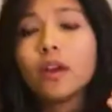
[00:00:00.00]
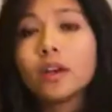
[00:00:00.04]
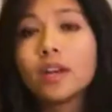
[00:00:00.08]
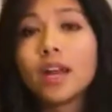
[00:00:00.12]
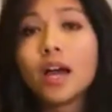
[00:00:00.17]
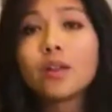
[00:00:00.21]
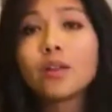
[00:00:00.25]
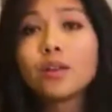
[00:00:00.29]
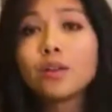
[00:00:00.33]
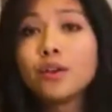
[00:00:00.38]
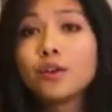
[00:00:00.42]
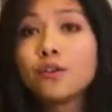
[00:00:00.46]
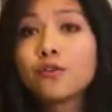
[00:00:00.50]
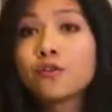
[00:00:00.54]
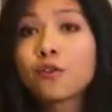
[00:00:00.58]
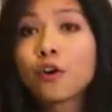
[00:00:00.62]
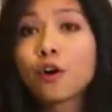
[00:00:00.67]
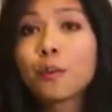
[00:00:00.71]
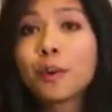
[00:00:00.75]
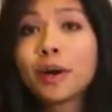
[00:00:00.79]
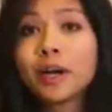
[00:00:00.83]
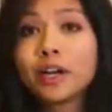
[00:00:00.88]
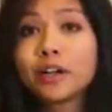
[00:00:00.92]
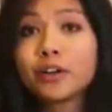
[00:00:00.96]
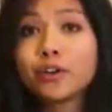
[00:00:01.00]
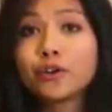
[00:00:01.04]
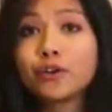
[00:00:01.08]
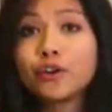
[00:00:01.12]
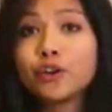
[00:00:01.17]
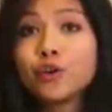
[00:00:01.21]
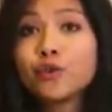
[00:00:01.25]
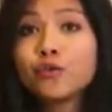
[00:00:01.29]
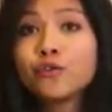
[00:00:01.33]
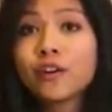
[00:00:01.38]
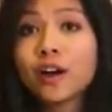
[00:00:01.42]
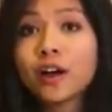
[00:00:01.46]
Now that you've formatted your
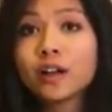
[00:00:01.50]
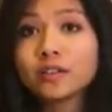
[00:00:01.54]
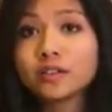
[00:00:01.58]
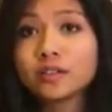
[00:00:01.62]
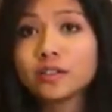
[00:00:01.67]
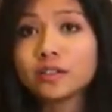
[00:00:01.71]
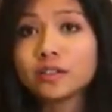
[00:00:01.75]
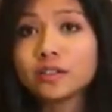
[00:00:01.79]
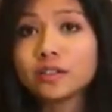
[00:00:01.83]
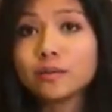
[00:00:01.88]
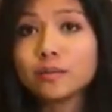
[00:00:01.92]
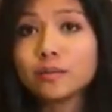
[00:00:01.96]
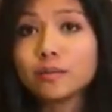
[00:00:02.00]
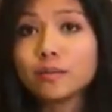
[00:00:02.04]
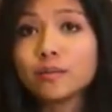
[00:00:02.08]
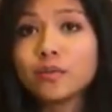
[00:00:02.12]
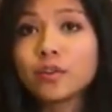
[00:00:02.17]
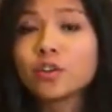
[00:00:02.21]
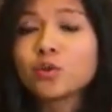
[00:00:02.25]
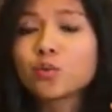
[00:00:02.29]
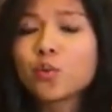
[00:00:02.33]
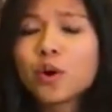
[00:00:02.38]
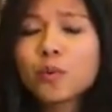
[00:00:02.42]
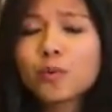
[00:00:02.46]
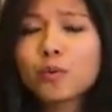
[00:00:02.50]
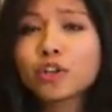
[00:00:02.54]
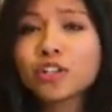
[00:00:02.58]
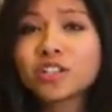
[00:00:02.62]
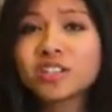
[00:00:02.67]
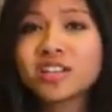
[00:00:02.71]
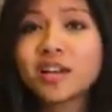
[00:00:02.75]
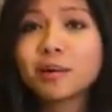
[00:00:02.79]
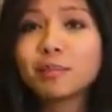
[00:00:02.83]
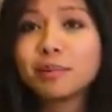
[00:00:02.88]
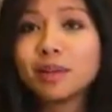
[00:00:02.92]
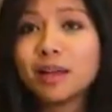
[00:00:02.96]
new file system, there's one more
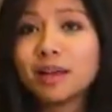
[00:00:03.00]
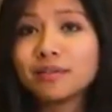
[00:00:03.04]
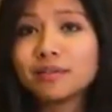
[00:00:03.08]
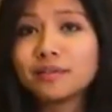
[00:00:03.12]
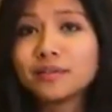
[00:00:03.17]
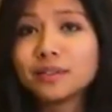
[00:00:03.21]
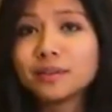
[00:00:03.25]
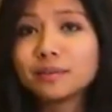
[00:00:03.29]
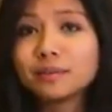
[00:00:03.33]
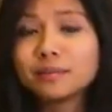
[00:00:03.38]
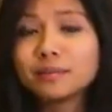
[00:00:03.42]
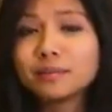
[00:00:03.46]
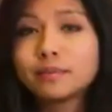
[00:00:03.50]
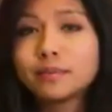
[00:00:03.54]
step left.